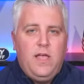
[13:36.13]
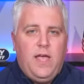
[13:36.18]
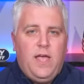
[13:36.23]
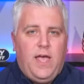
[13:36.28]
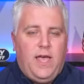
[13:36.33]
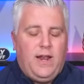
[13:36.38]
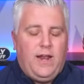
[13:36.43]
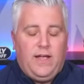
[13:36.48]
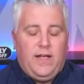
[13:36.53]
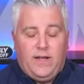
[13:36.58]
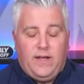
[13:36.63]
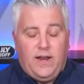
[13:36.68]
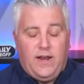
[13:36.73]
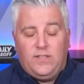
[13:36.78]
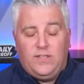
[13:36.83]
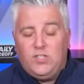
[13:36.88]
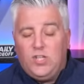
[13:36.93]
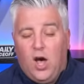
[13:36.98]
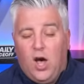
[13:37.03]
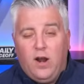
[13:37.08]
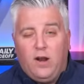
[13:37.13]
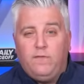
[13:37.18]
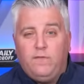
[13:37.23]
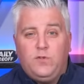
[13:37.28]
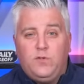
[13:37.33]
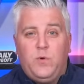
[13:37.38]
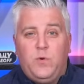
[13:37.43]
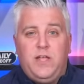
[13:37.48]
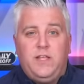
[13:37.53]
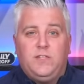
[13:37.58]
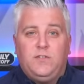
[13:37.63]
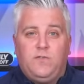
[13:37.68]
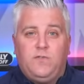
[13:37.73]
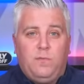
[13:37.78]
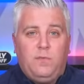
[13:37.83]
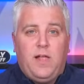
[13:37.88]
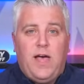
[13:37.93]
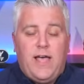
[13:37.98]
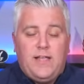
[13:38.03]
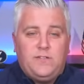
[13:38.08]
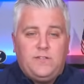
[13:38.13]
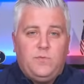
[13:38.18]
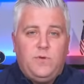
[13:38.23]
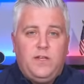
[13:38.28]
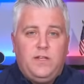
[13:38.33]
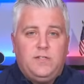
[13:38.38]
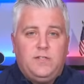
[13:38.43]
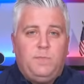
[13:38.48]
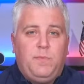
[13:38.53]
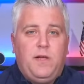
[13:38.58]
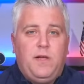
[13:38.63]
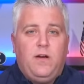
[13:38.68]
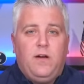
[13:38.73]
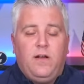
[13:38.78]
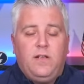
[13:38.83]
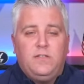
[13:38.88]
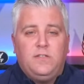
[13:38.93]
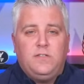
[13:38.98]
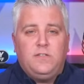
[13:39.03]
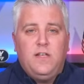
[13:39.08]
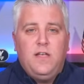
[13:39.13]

And I got a ton of tweets from last week's appearance.